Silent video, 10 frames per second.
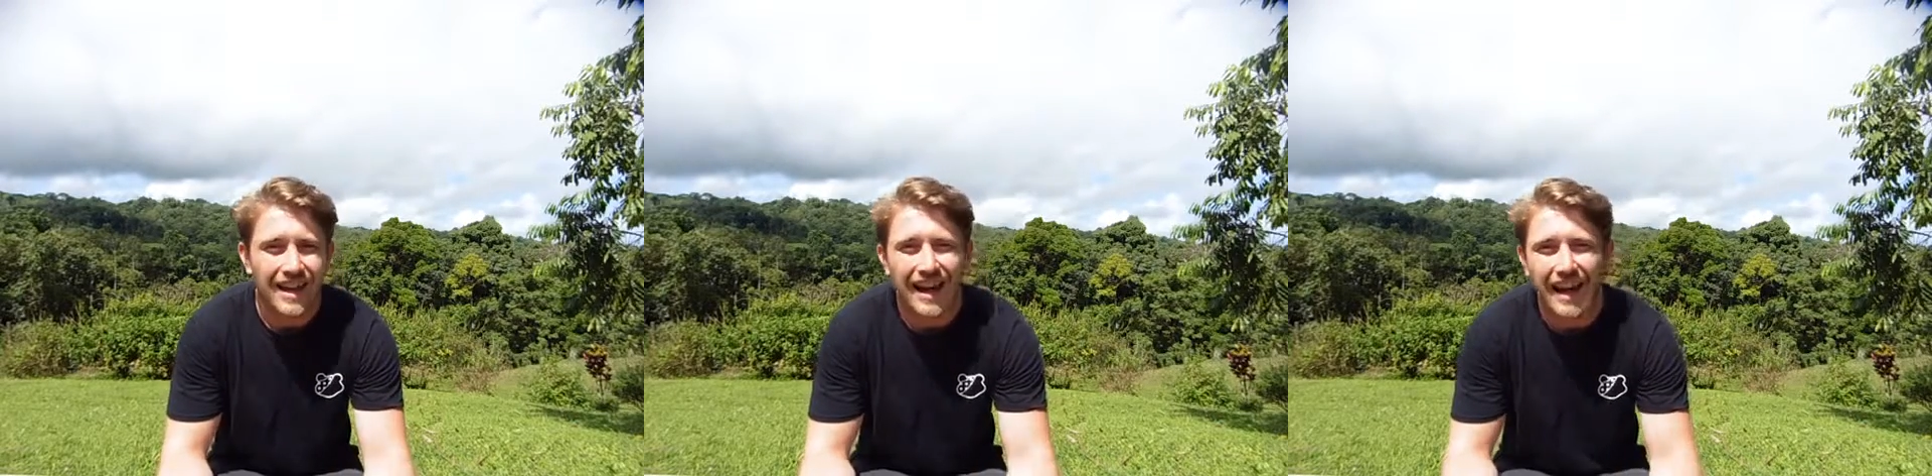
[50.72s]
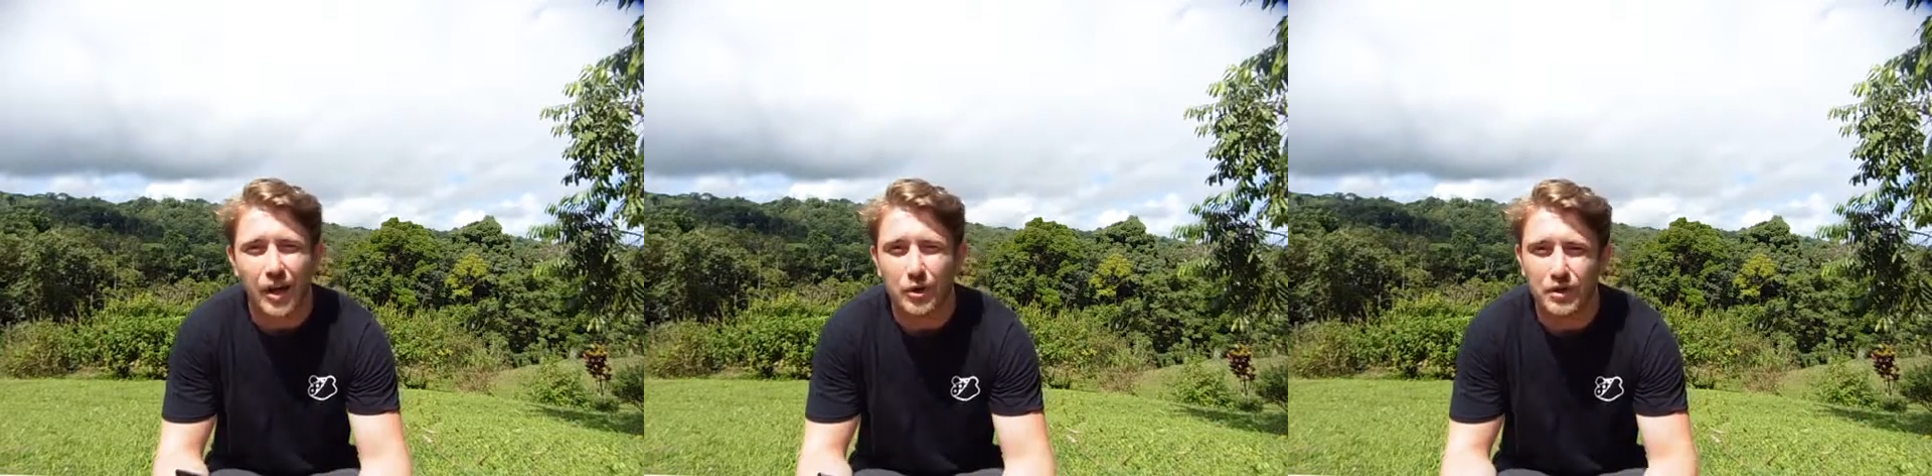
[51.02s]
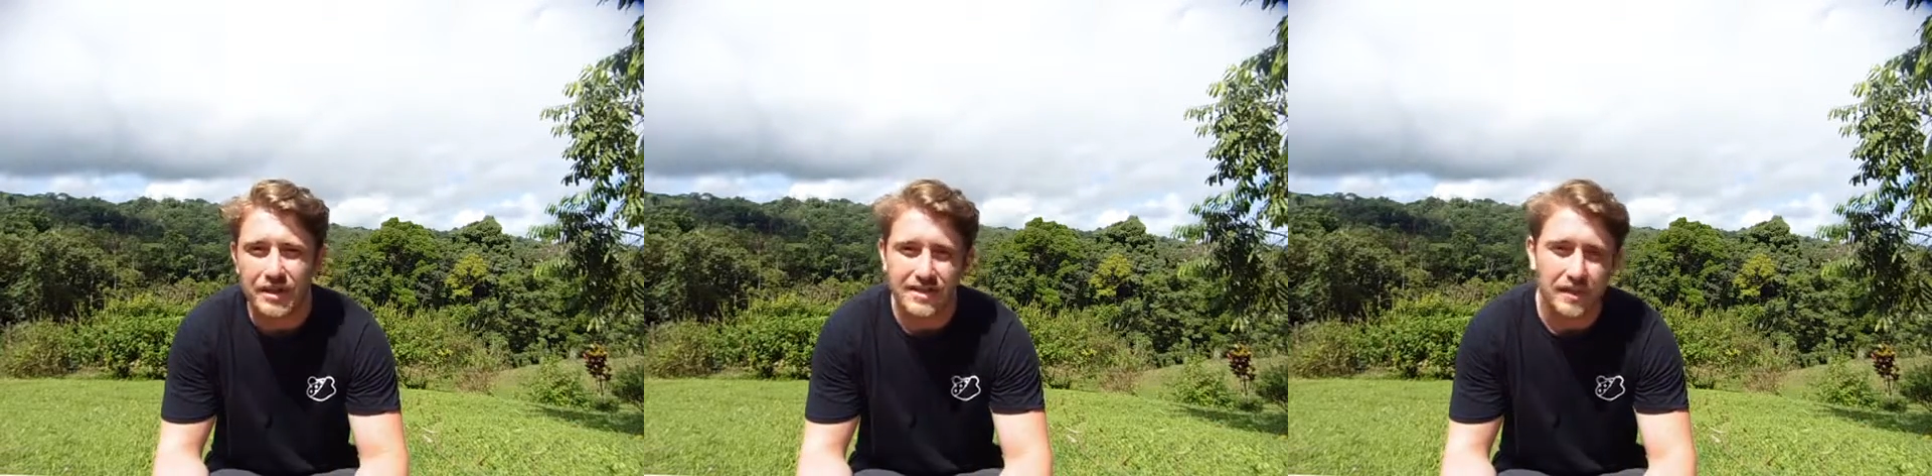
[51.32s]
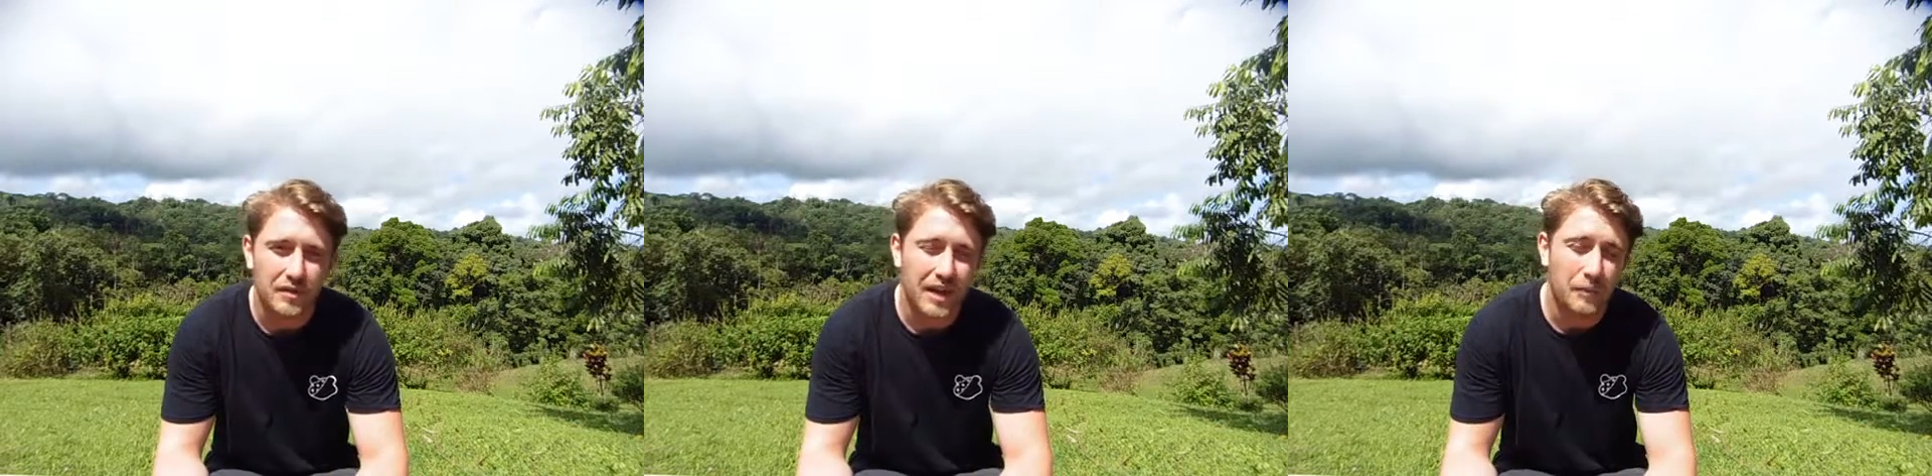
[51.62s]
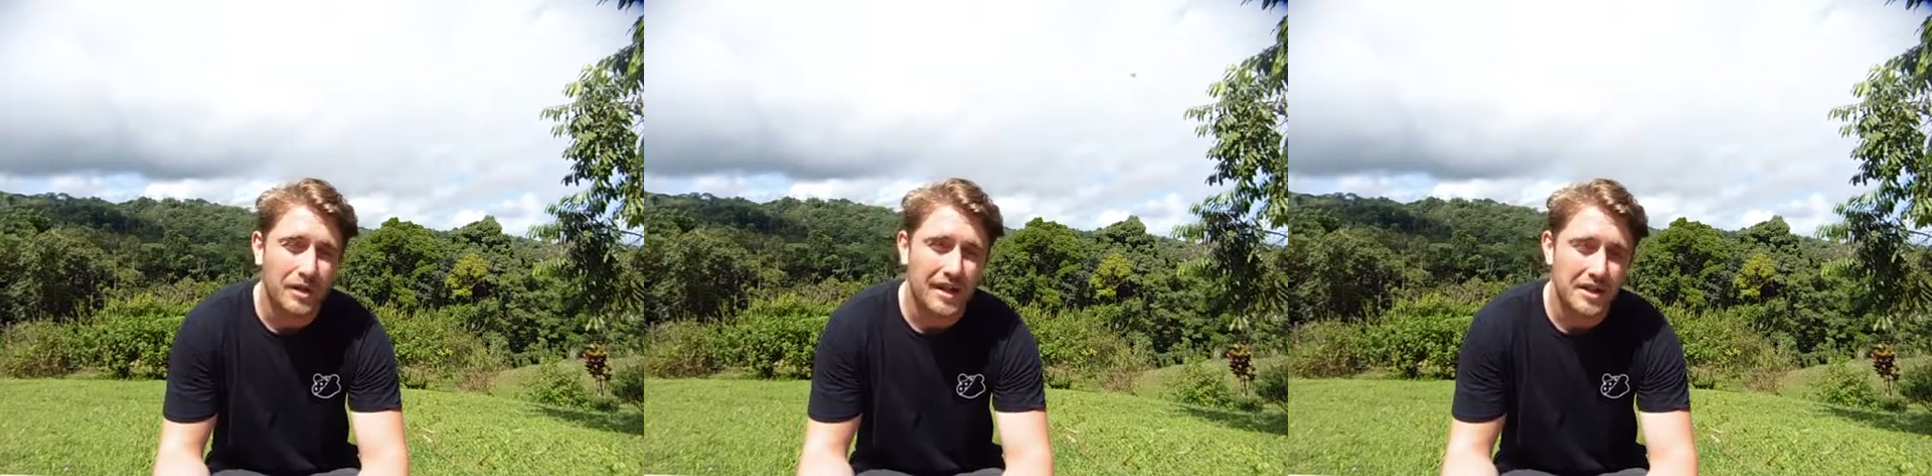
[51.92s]
how you need different
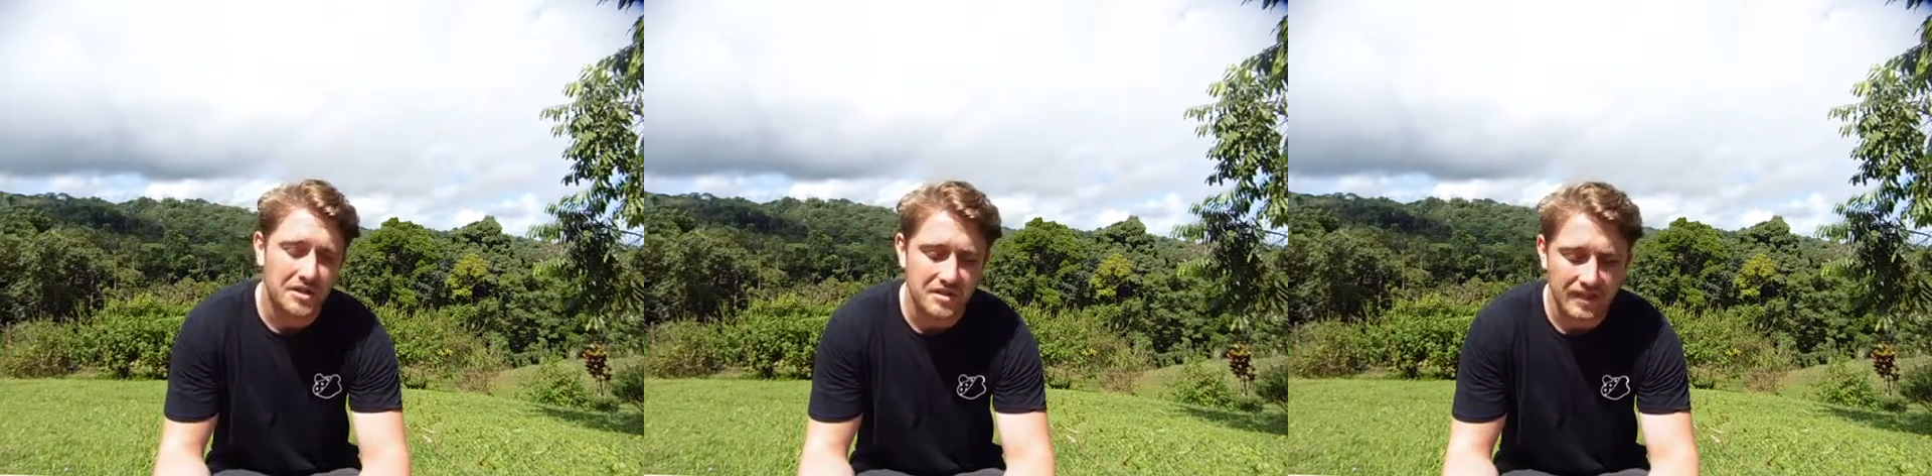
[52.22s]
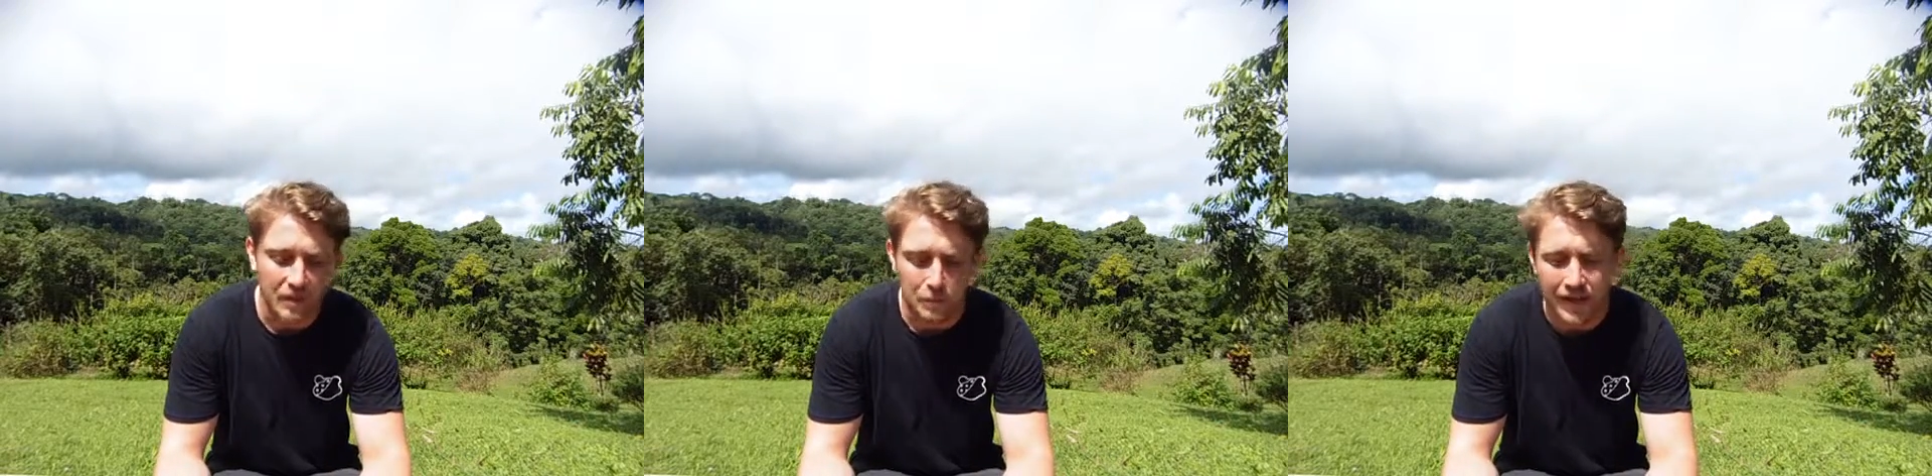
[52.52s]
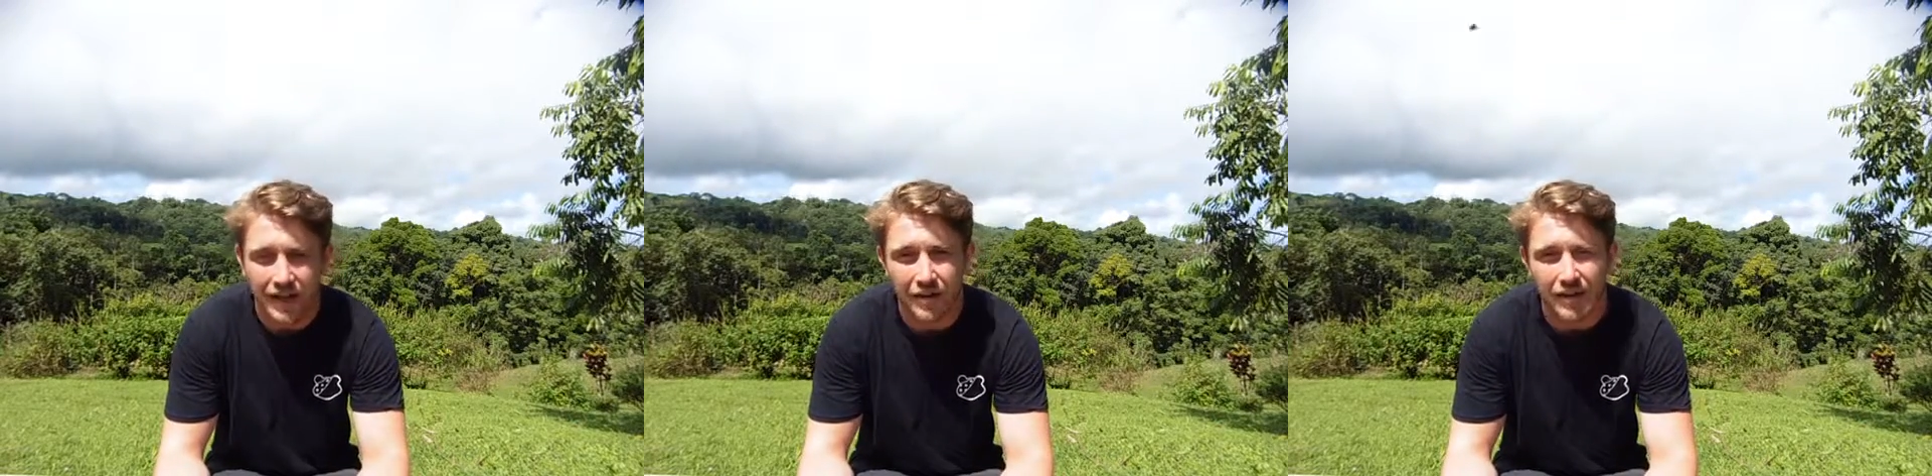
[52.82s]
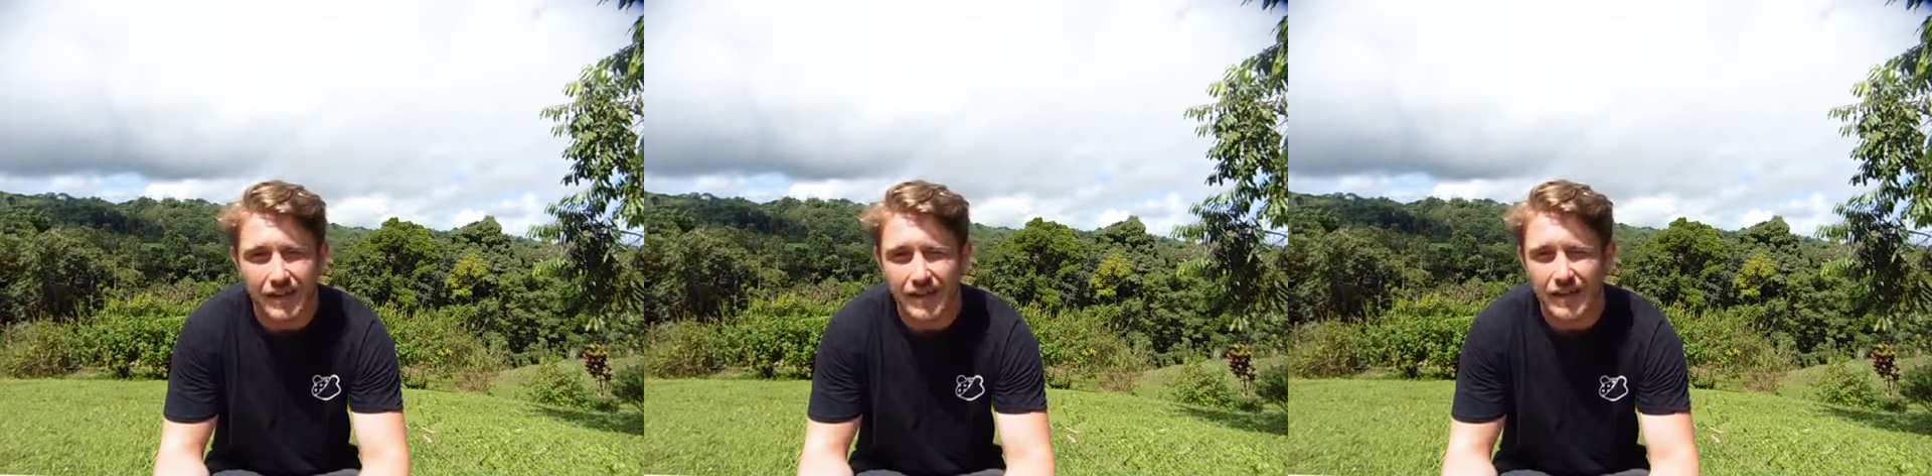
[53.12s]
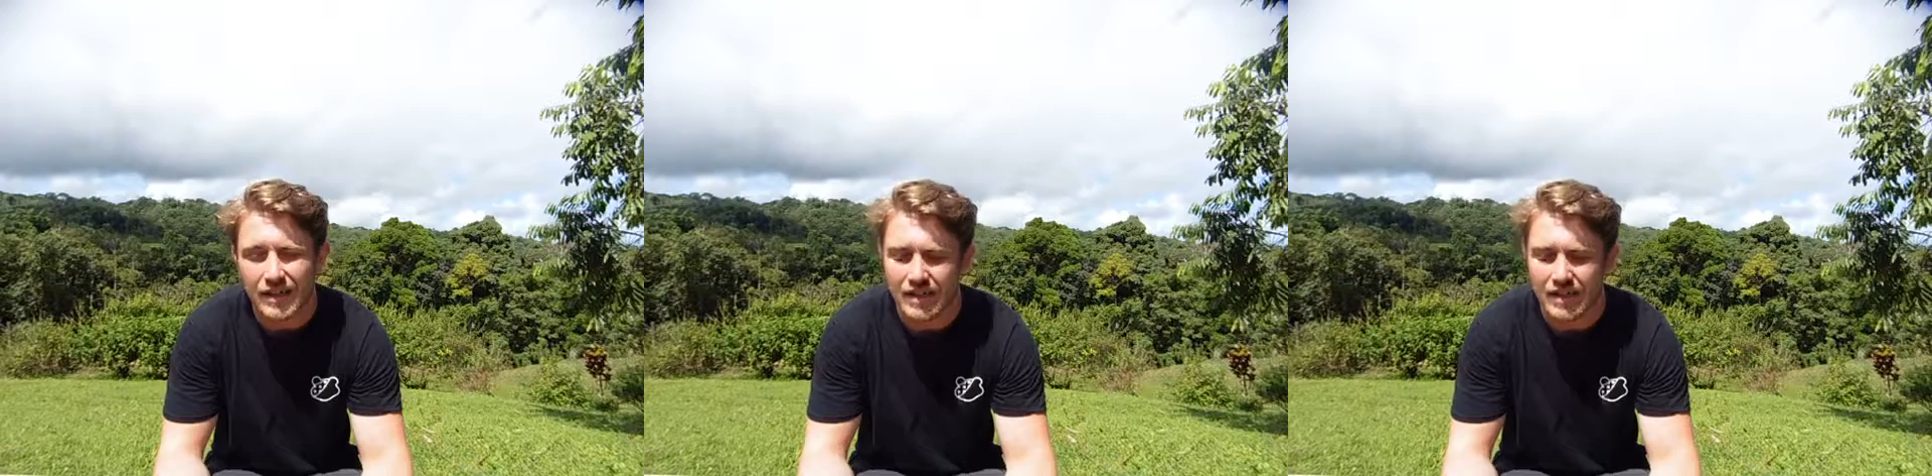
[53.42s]
applications like a battery,